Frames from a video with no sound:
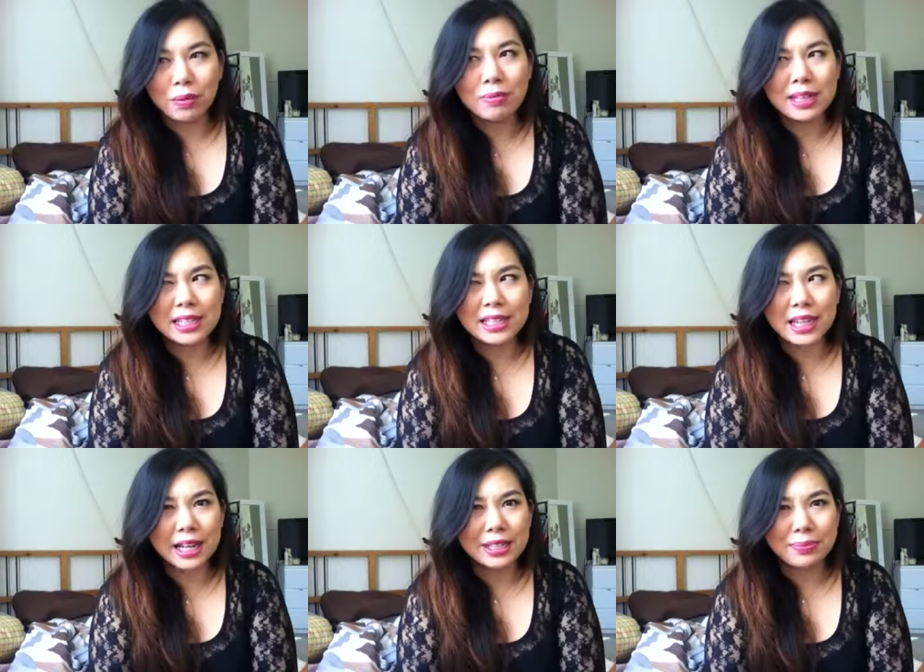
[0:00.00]
Probably the
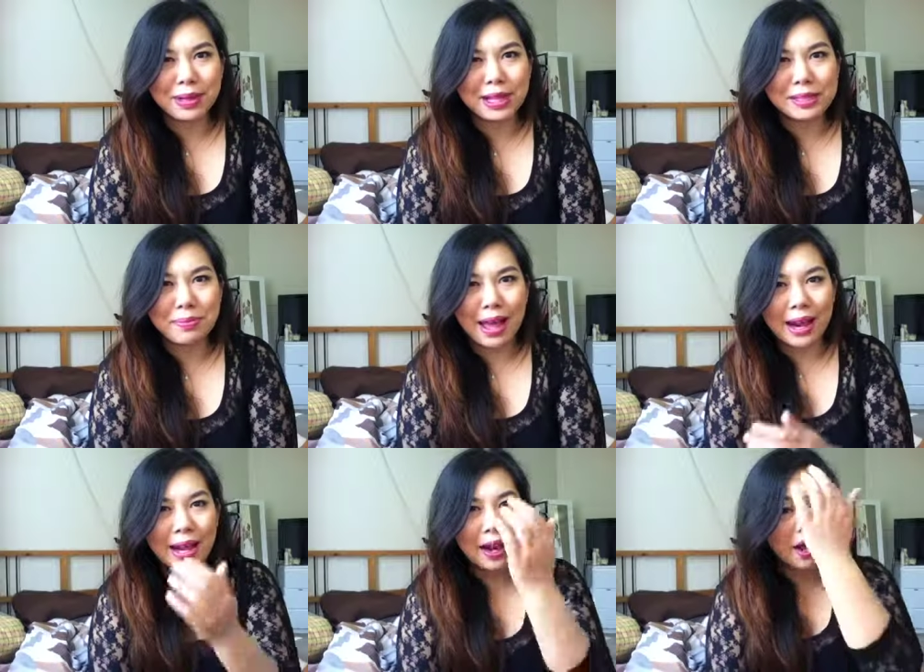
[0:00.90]
steaks, but that's
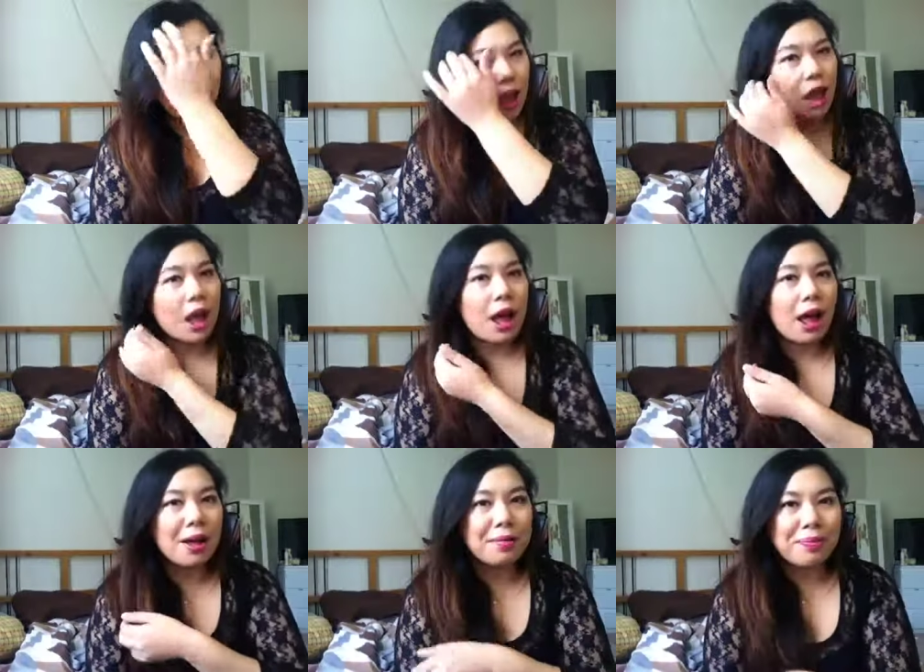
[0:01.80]
about it.
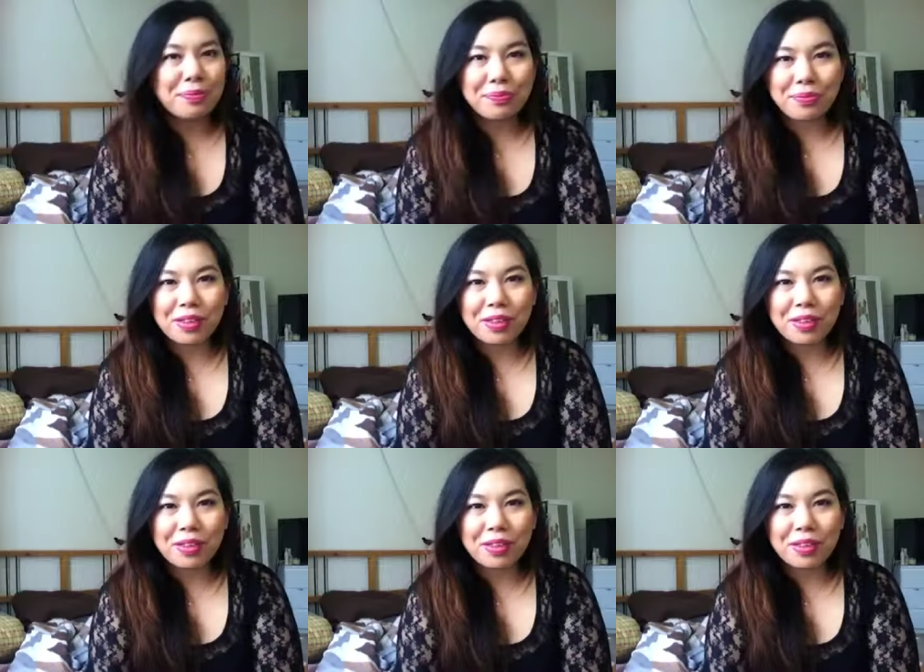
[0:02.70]
Um,